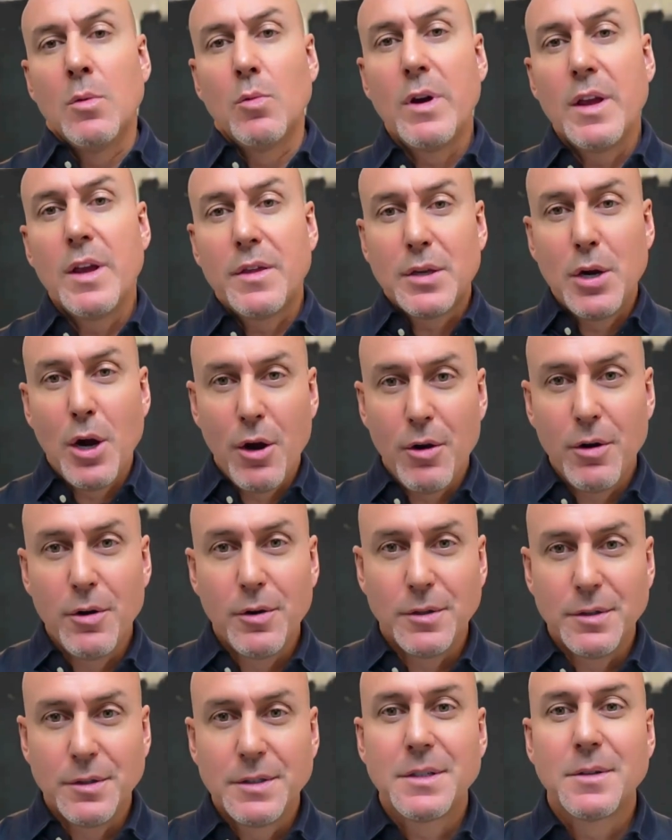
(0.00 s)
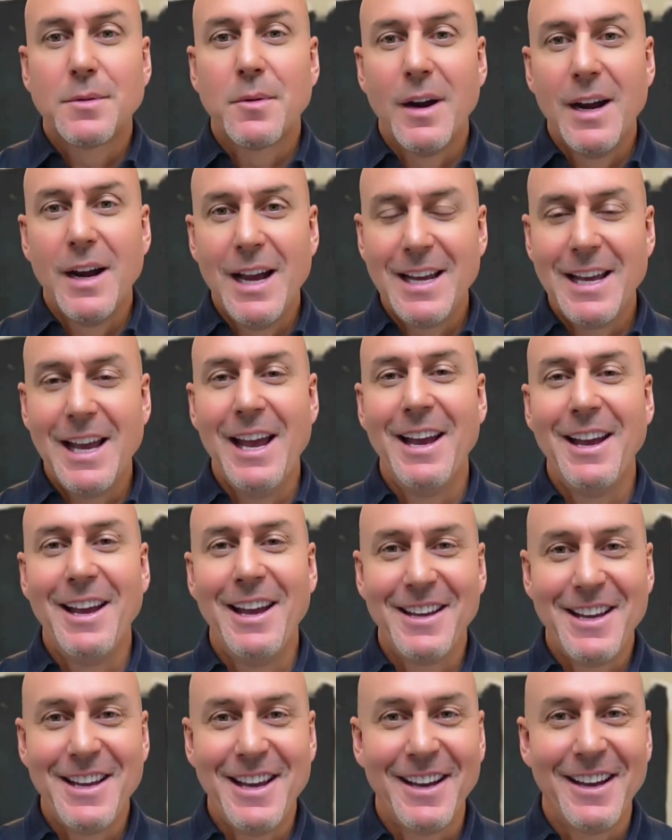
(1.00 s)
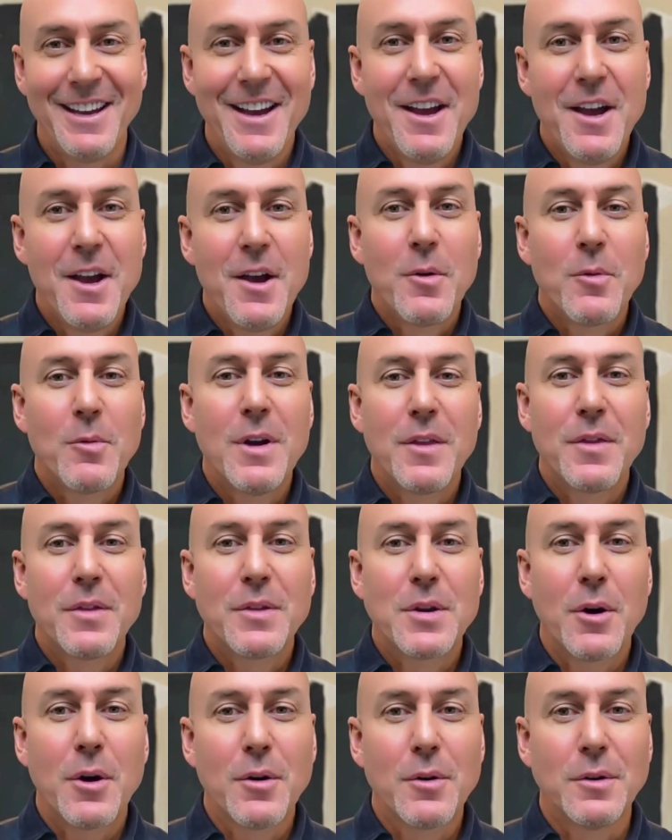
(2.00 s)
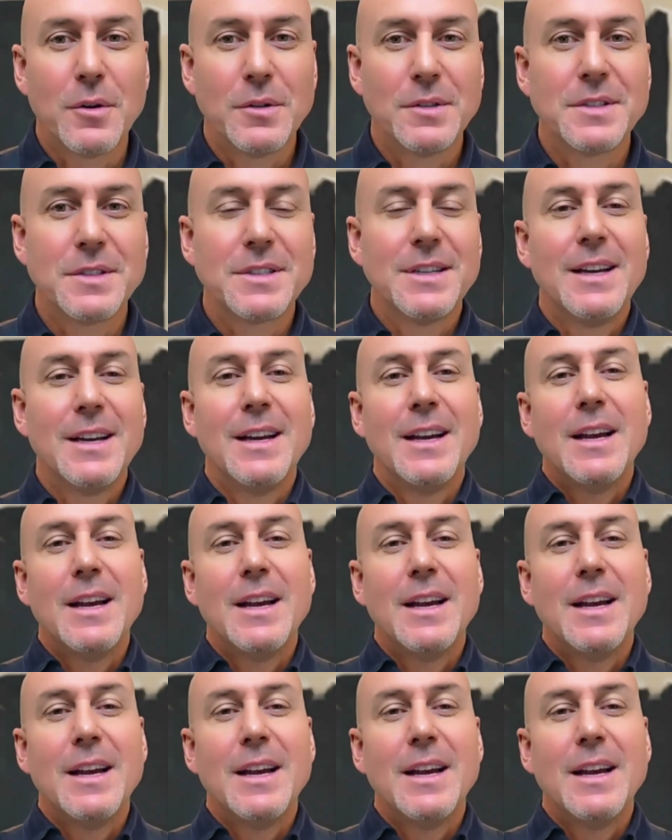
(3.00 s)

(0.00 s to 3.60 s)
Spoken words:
With turtles, right? Yeah, with turtles,